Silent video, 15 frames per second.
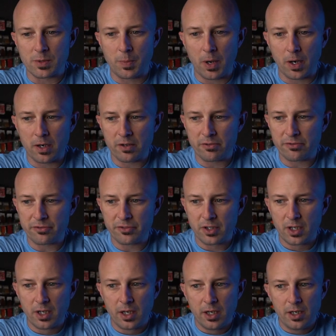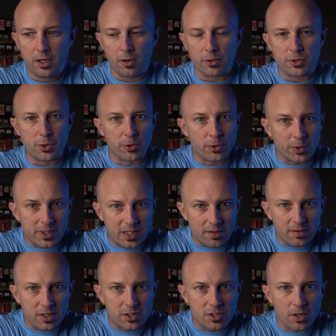a part of, you know, 2 or 3
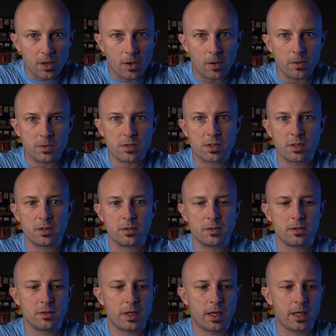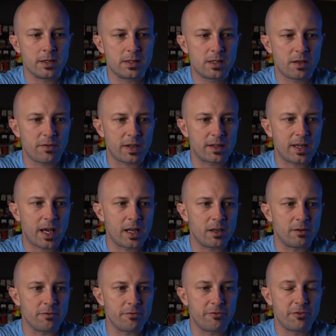TV shows and stuff like that,
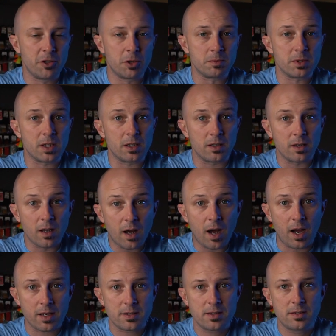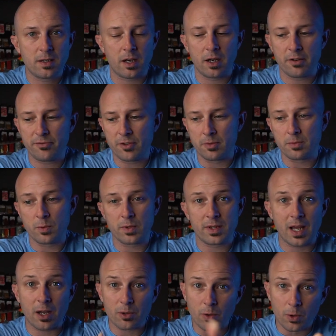and filmed a lot. Filmed with
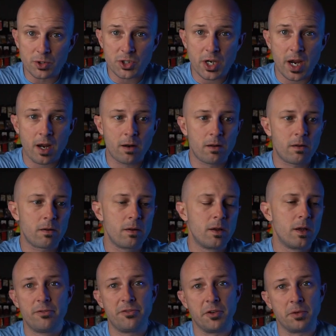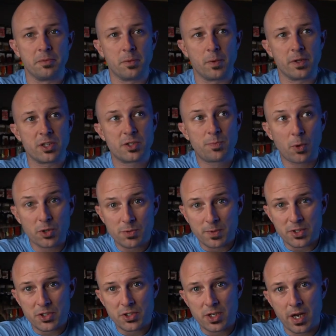the Outdoor Channel, filmed with
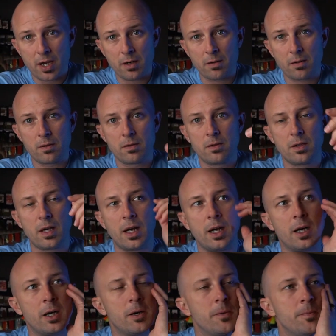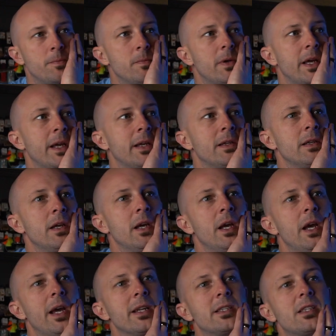Sportsman's Channel, and
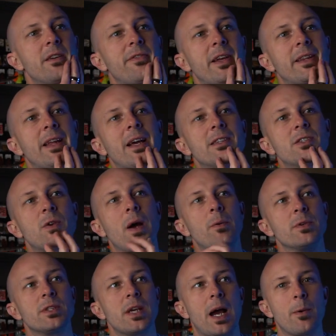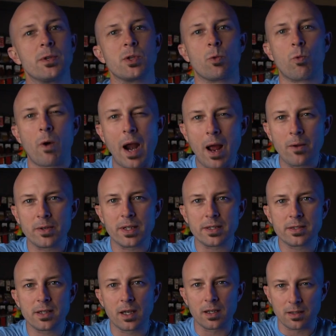stuff like that. So I was around
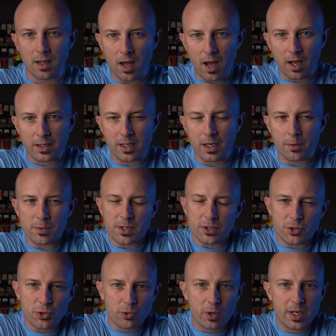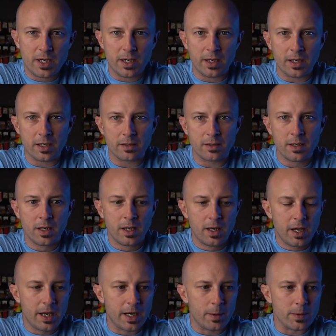it a lot, and it was intriguing and
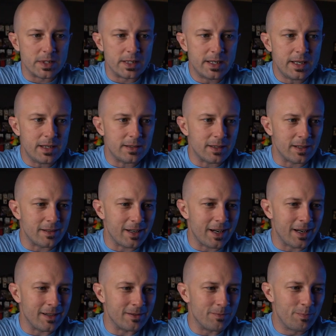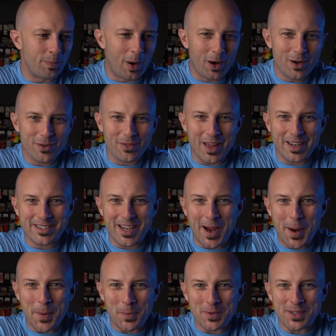it was neat. And part of that
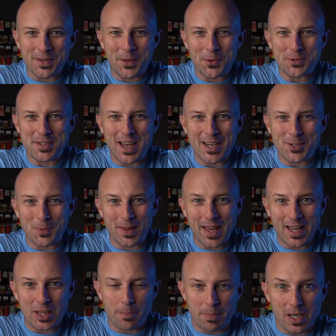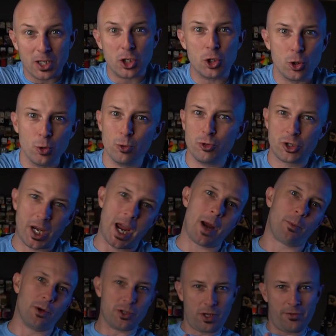time was in those days when they had the big huge
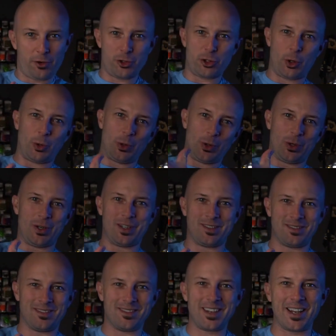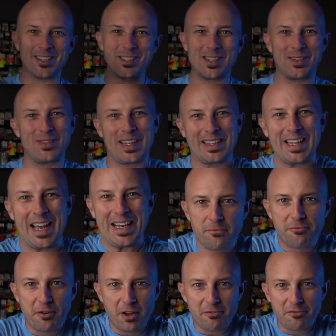cameras on their shoulder and stuff like that.
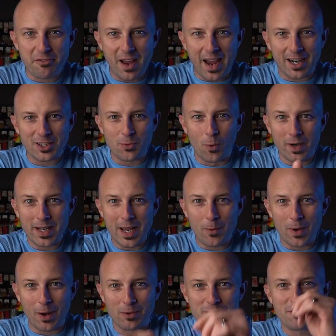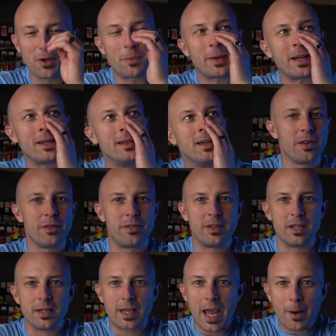Fun fact: one day when I was filming,
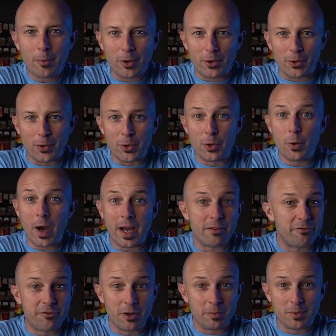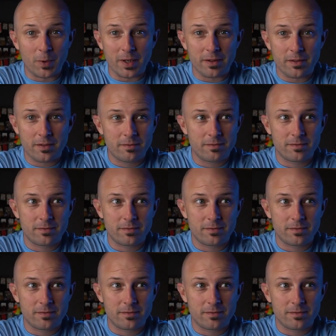the camera crew who I had filmed with